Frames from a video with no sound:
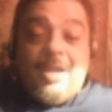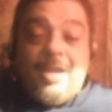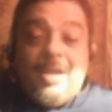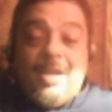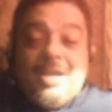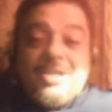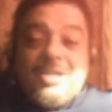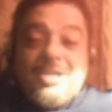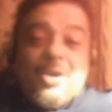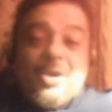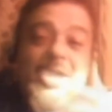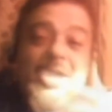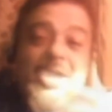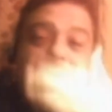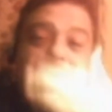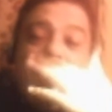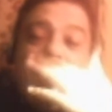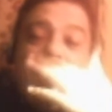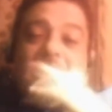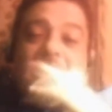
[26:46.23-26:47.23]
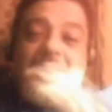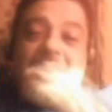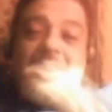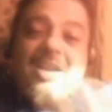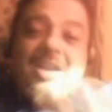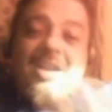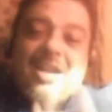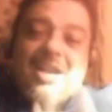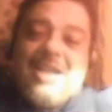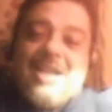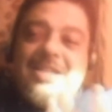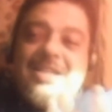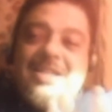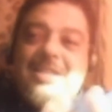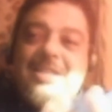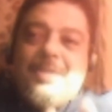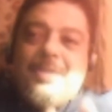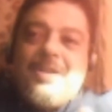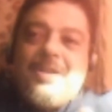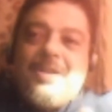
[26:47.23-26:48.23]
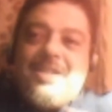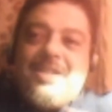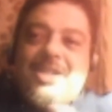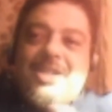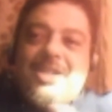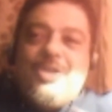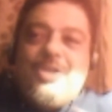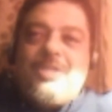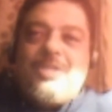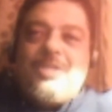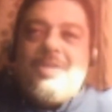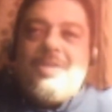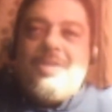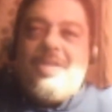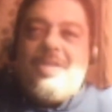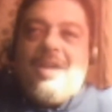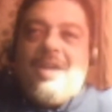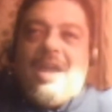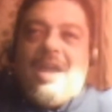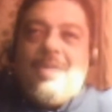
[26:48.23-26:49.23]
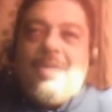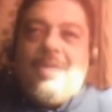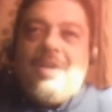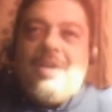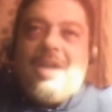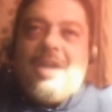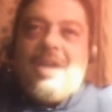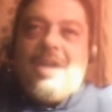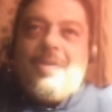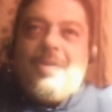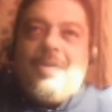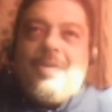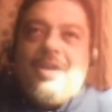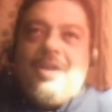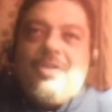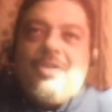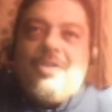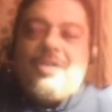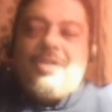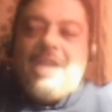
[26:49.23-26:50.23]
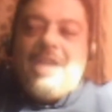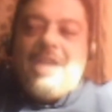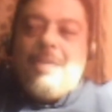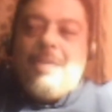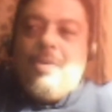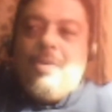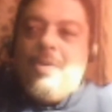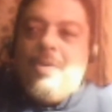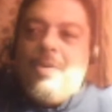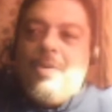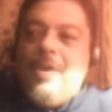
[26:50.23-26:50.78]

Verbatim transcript: So, and, and I say this because it used to be that I would I would go to the table